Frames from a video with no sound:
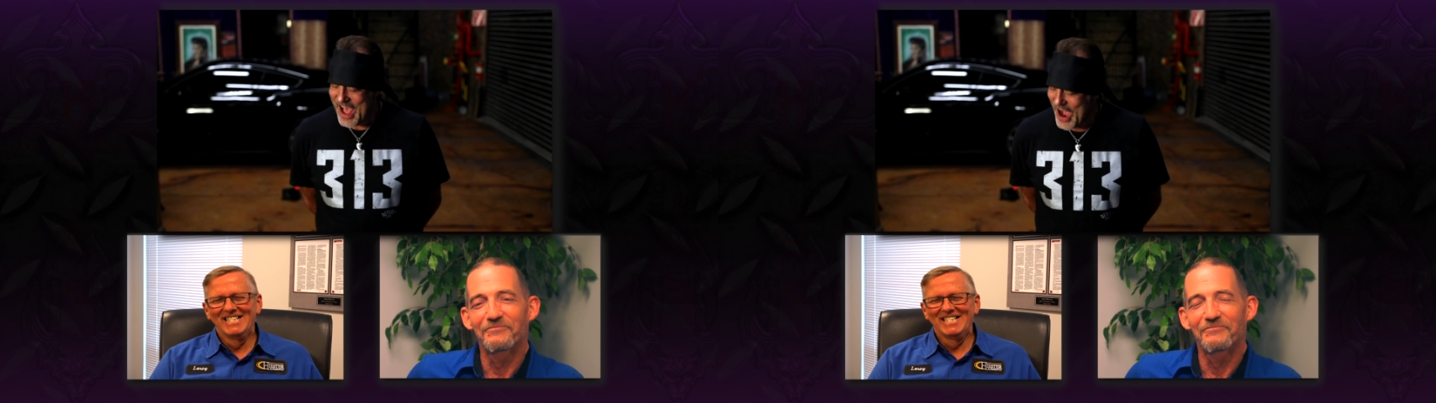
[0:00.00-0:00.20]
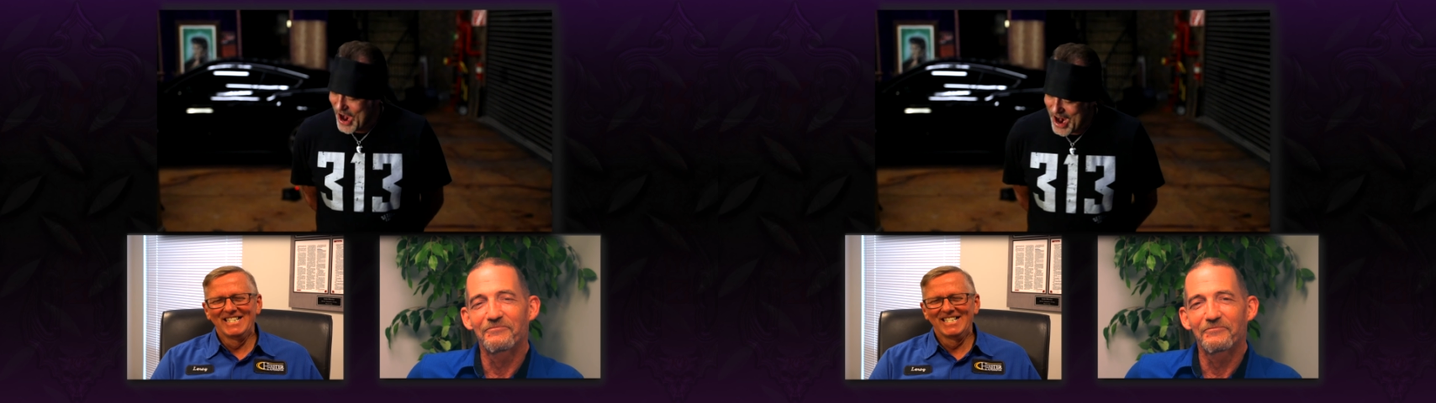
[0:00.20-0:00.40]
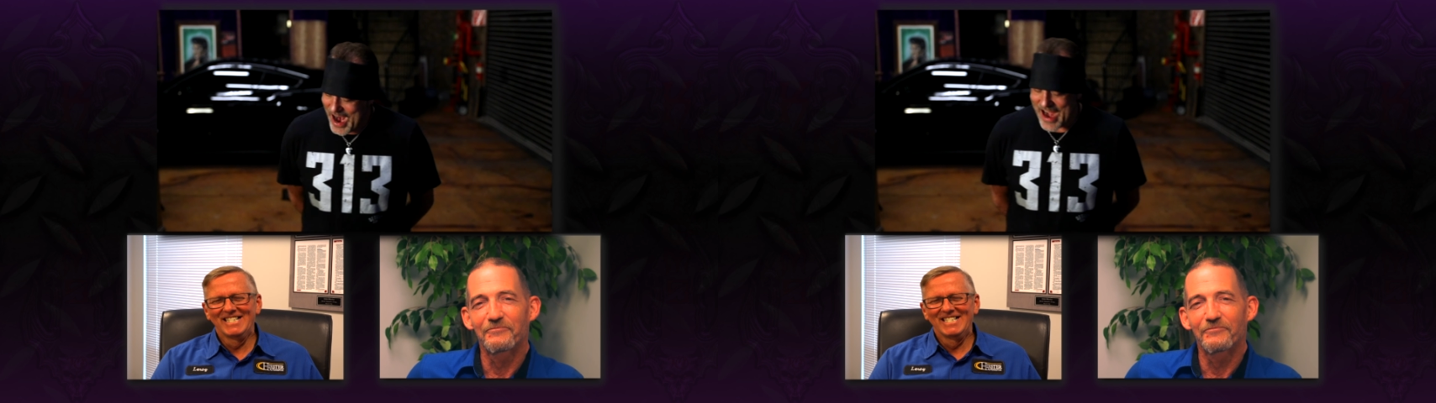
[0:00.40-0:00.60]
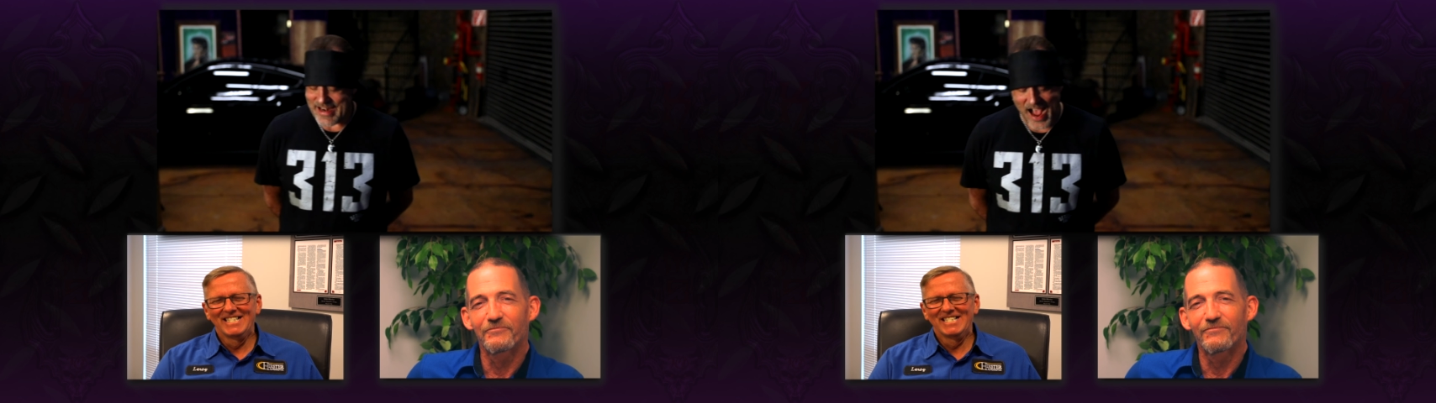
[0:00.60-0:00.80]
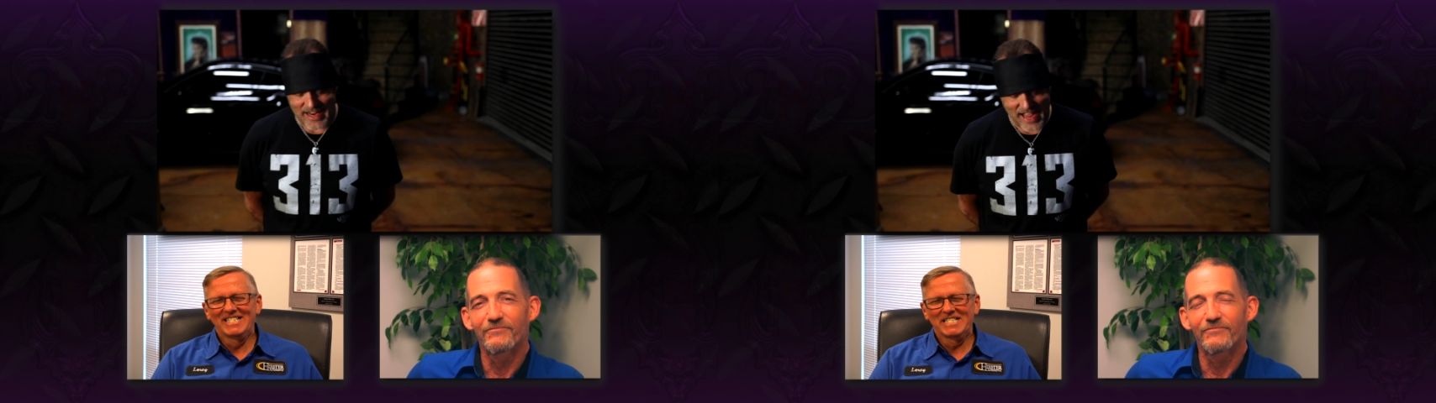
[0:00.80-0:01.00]
Speaker 1: all
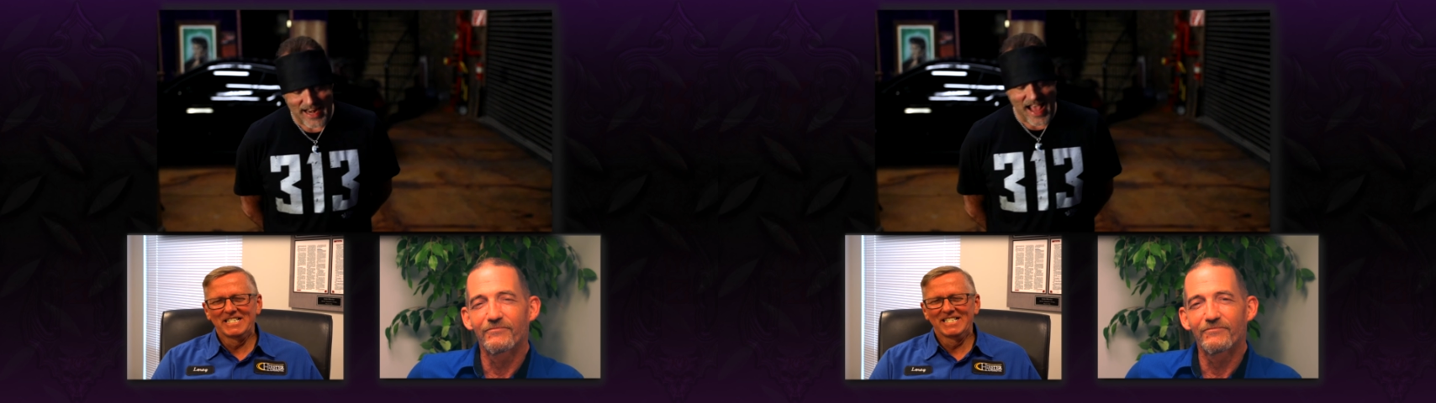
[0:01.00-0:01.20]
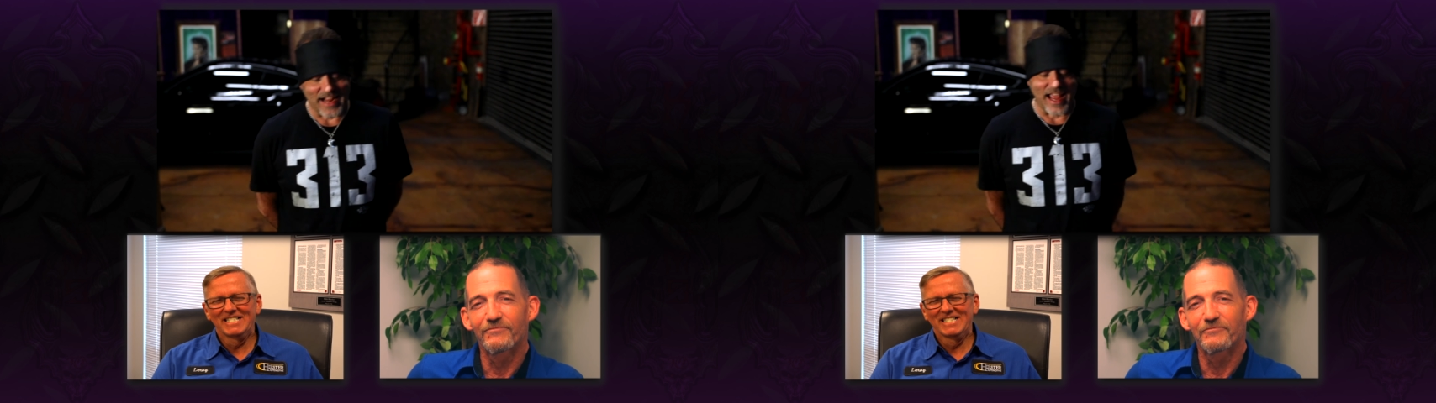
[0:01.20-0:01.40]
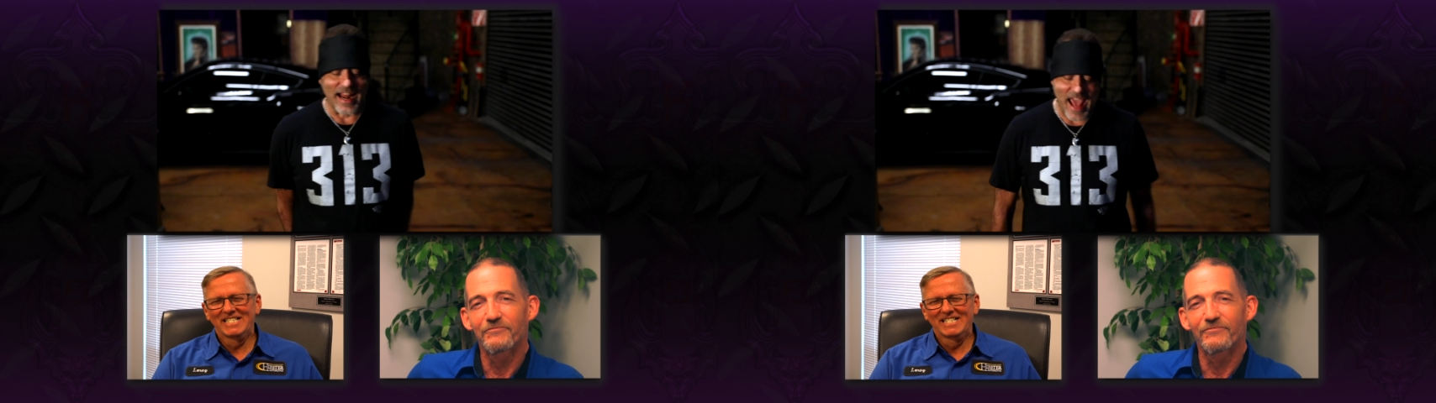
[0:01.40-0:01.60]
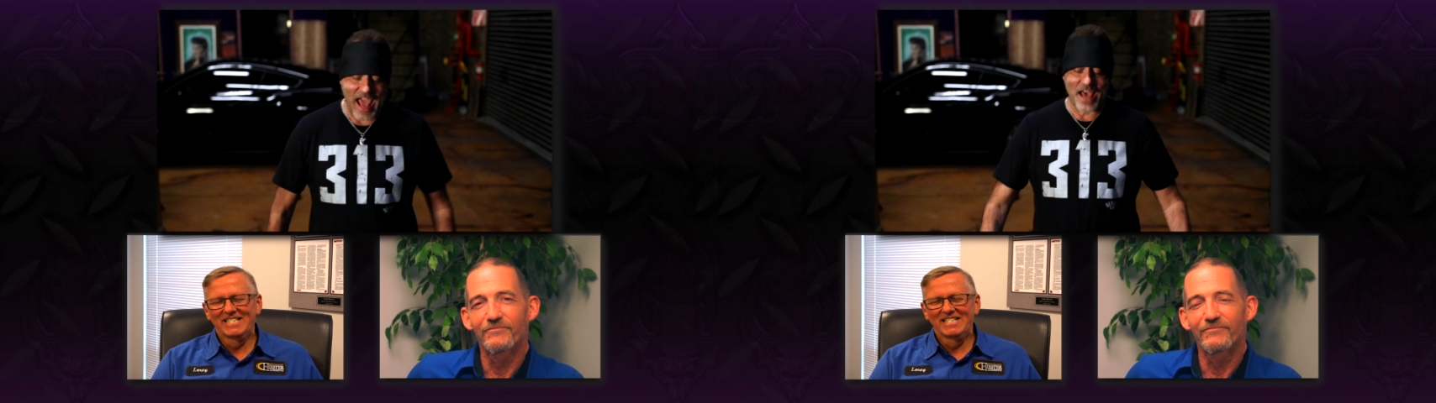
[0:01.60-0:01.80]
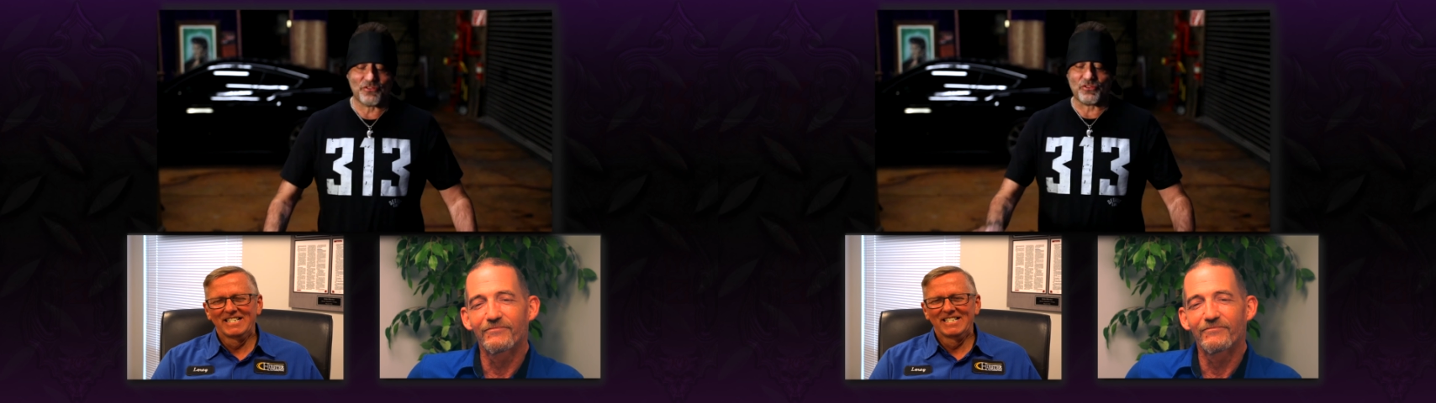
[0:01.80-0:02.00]
right, I gotta. I gotta
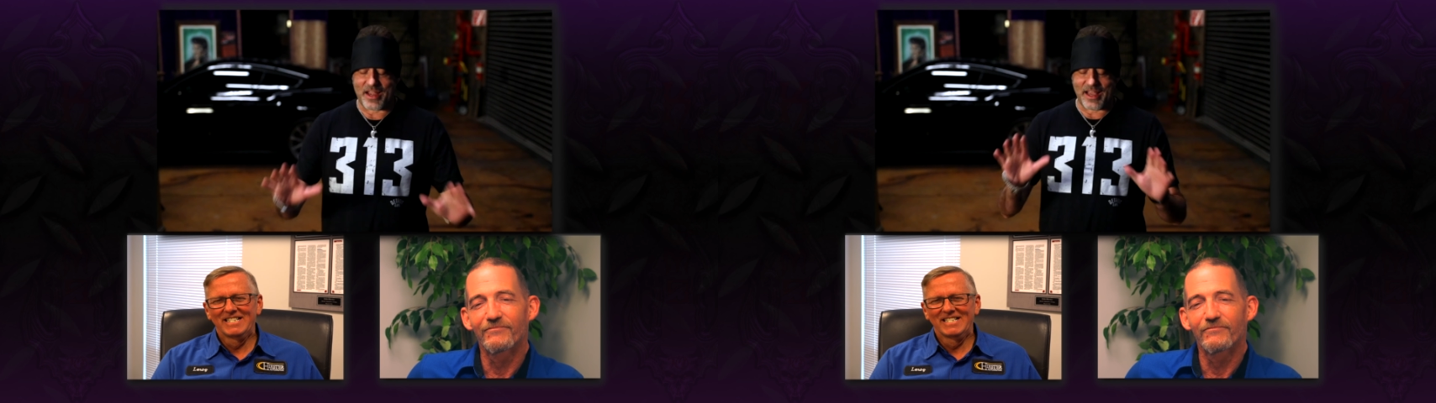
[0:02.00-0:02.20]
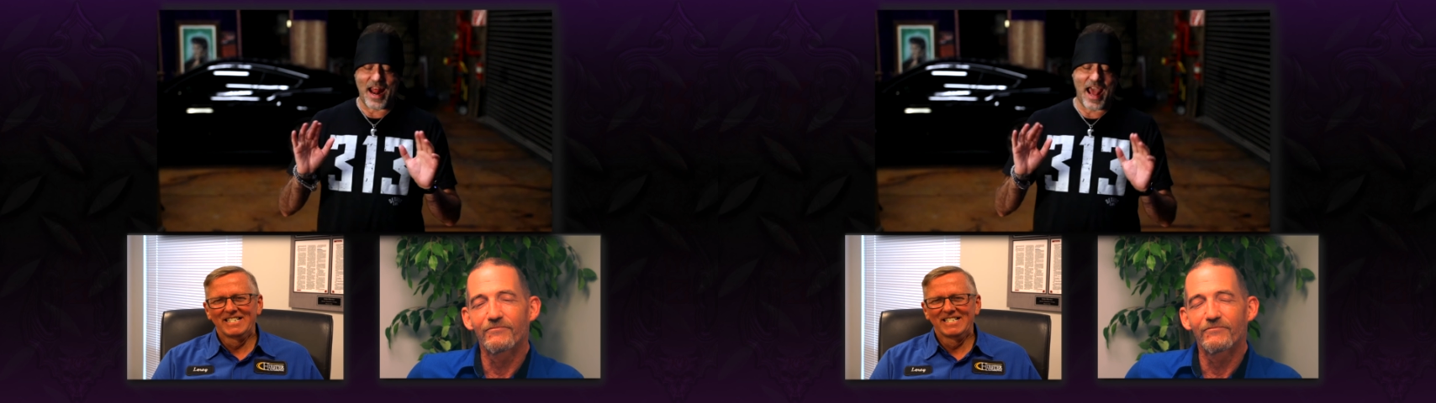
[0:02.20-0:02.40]
ask. I gotta